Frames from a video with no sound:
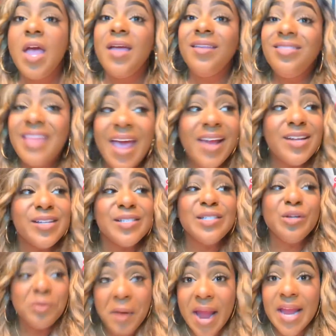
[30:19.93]
that is
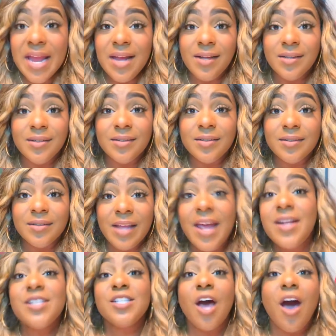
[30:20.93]
great.
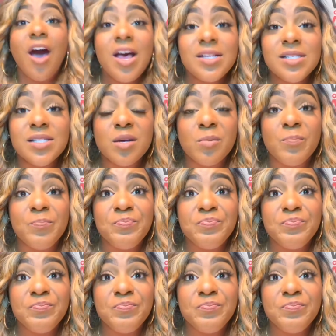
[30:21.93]
That is awesome.